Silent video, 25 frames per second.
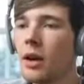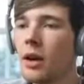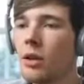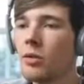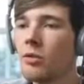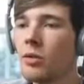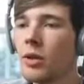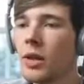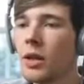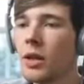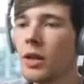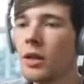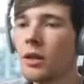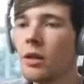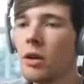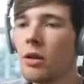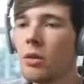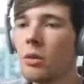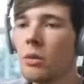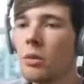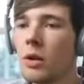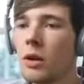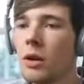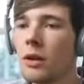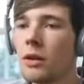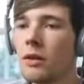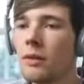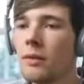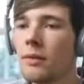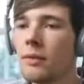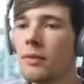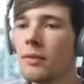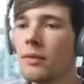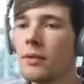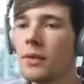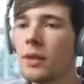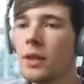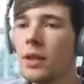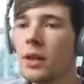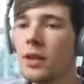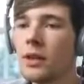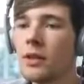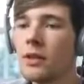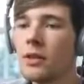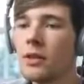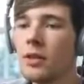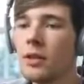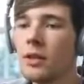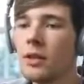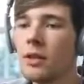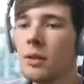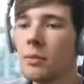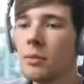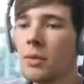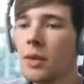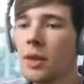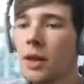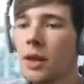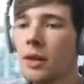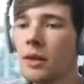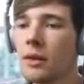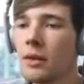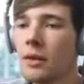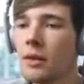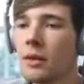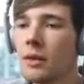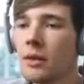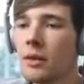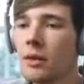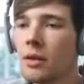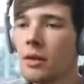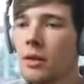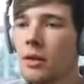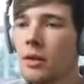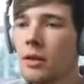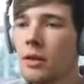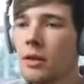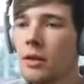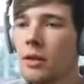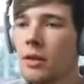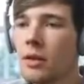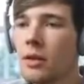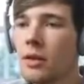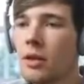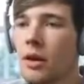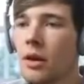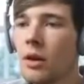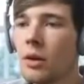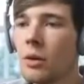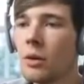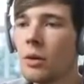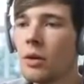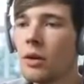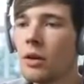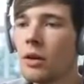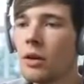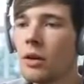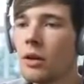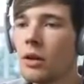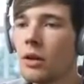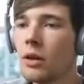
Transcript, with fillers: A really long one. Did I just see something? No?